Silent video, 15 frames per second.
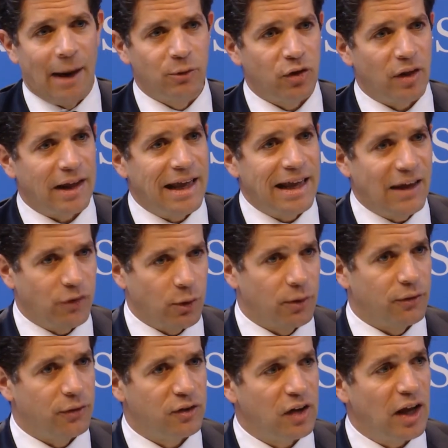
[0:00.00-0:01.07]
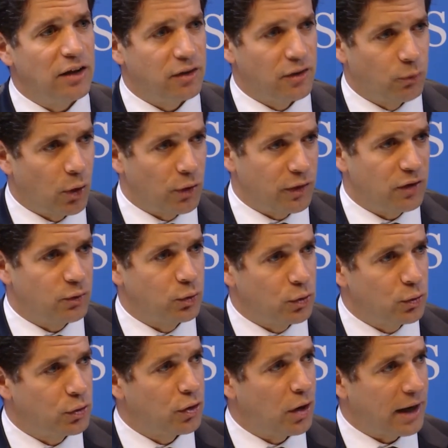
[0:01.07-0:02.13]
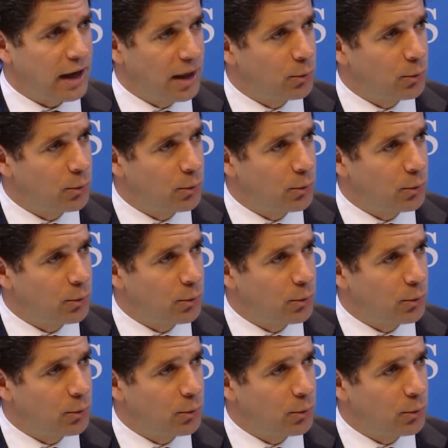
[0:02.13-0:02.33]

so that can give you a sense of what this would look like